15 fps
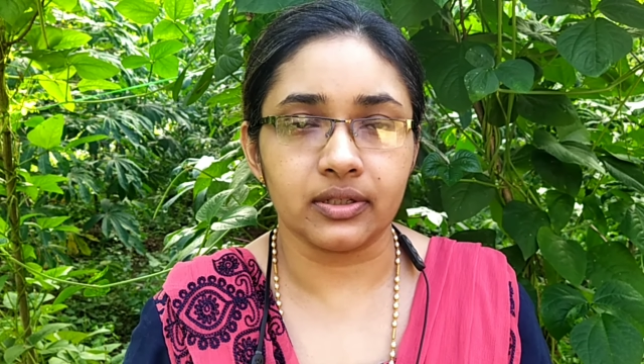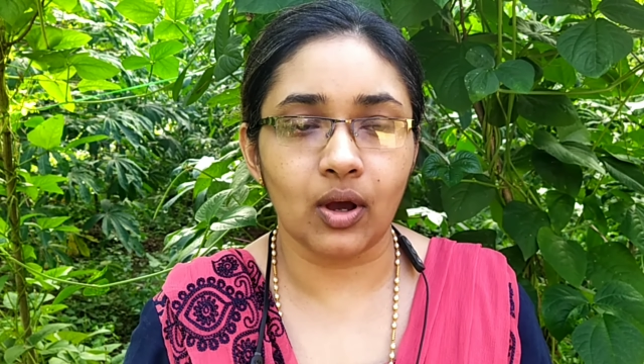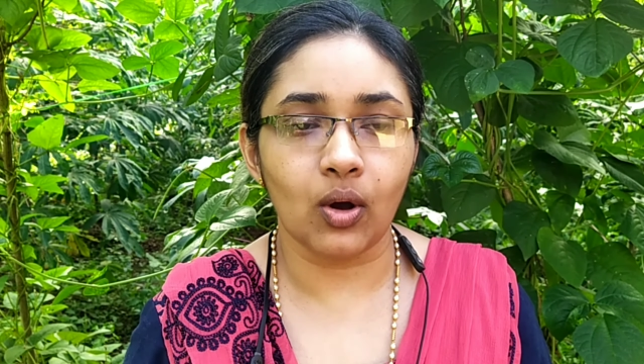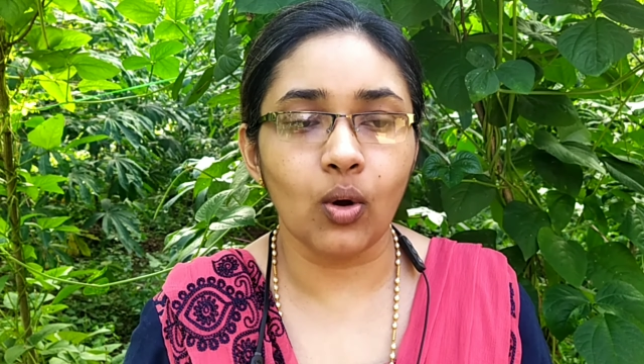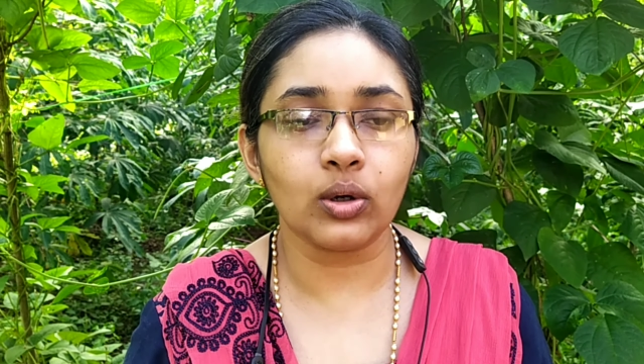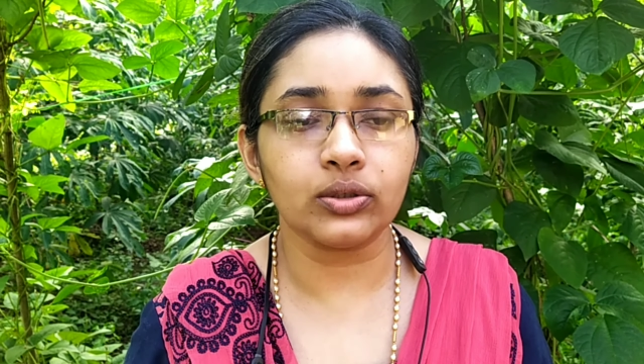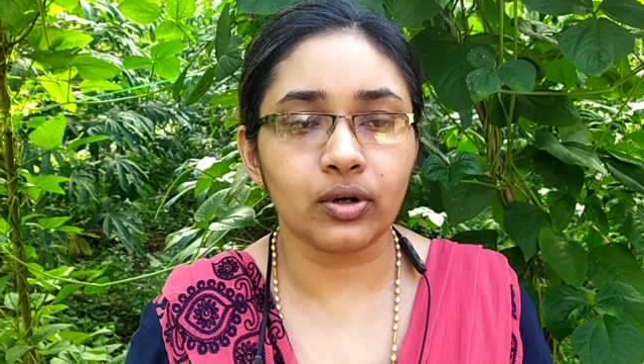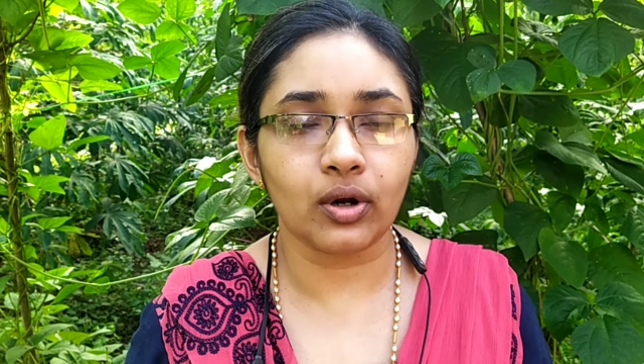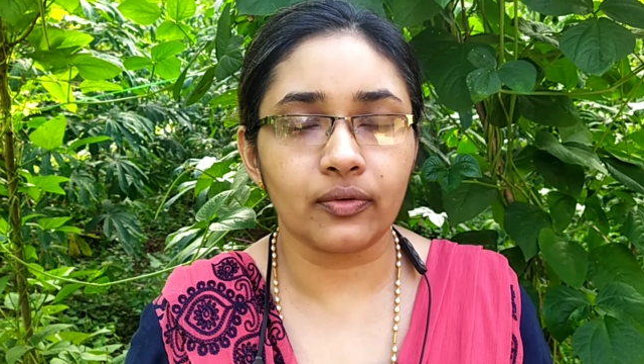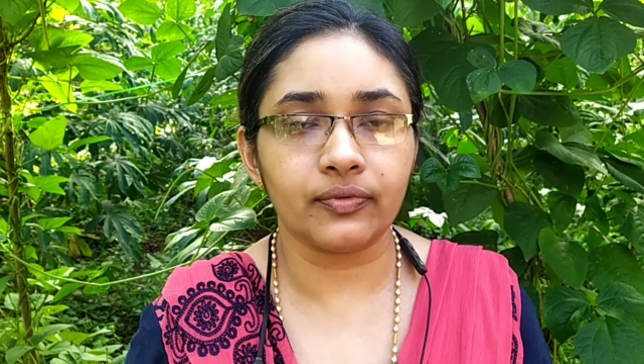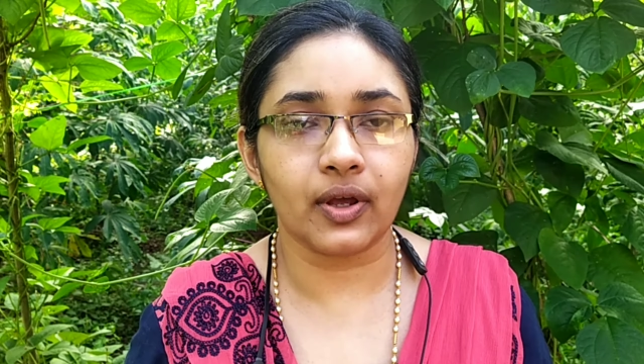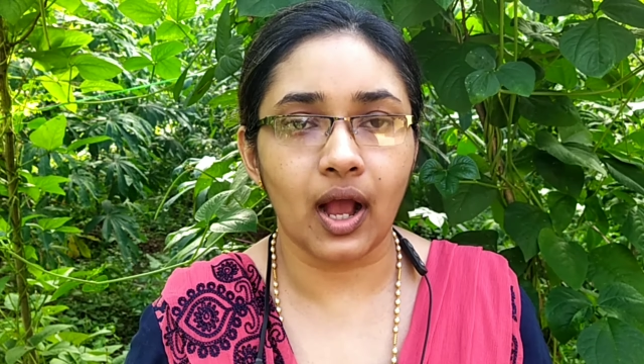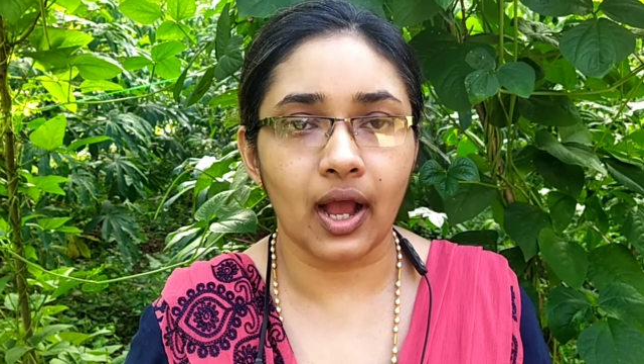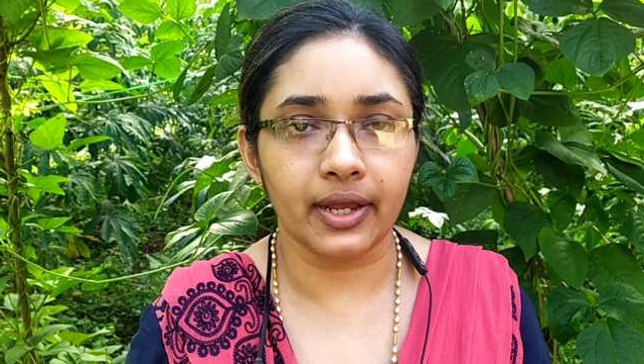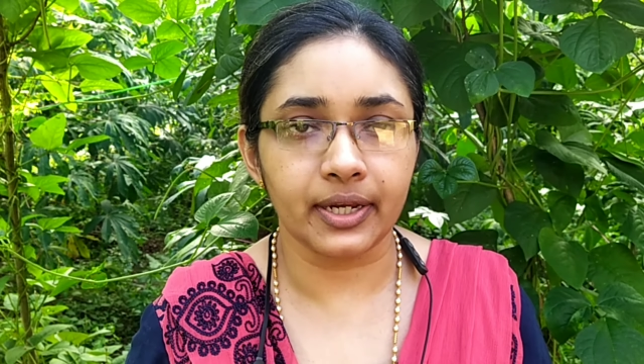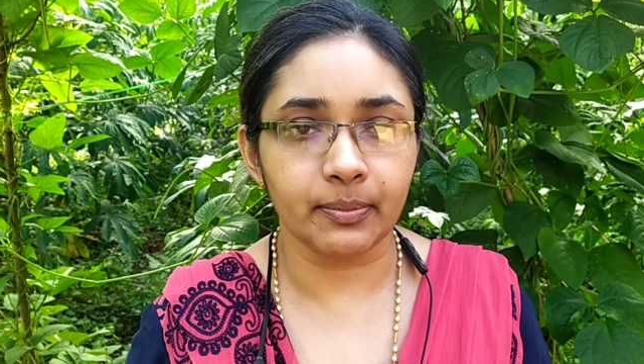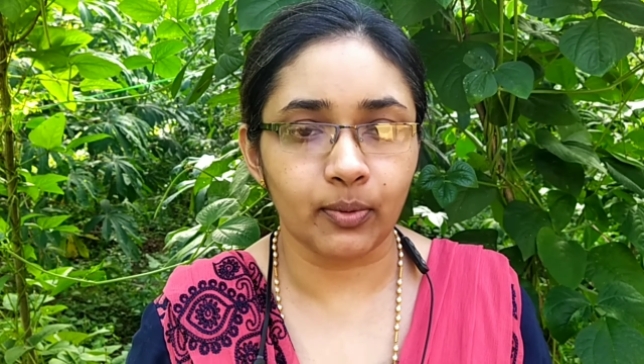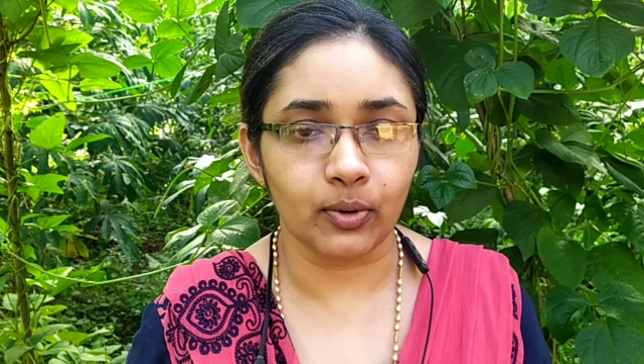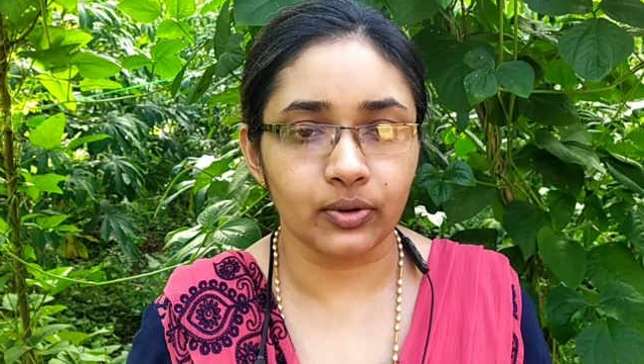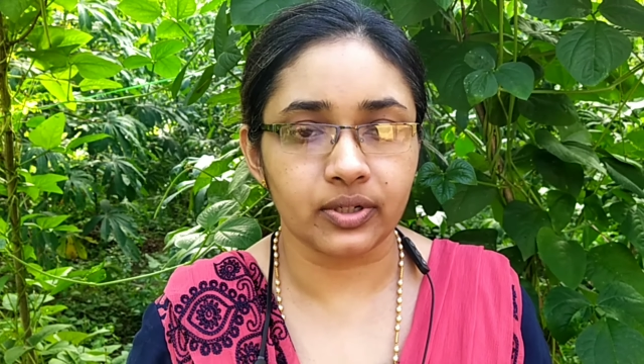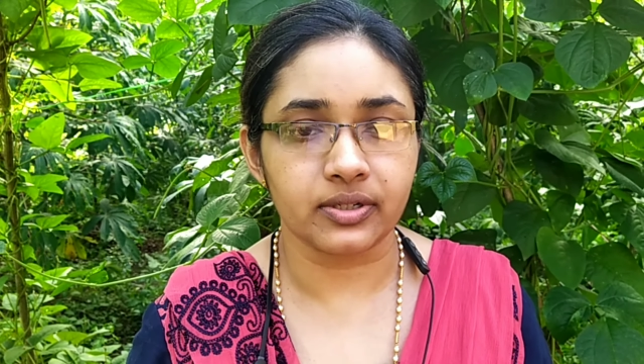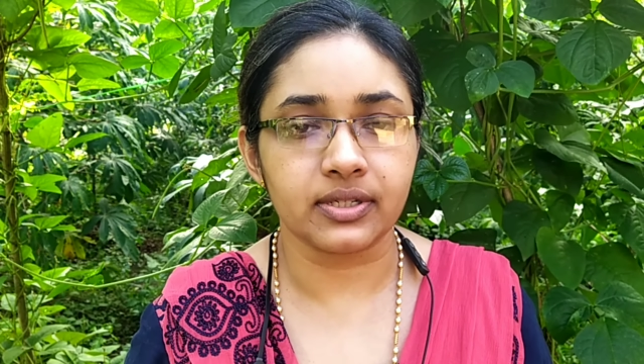the author of the Harry
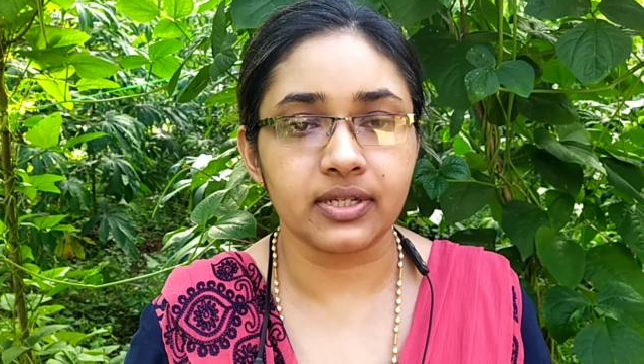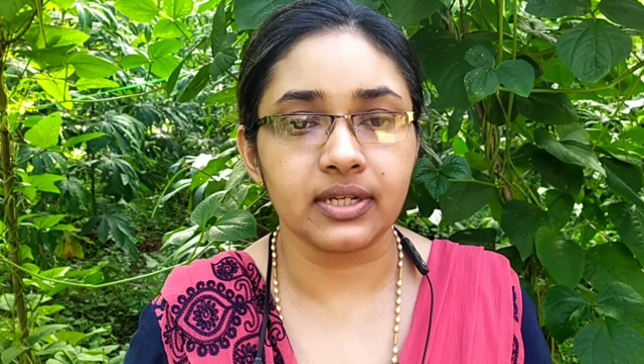Potter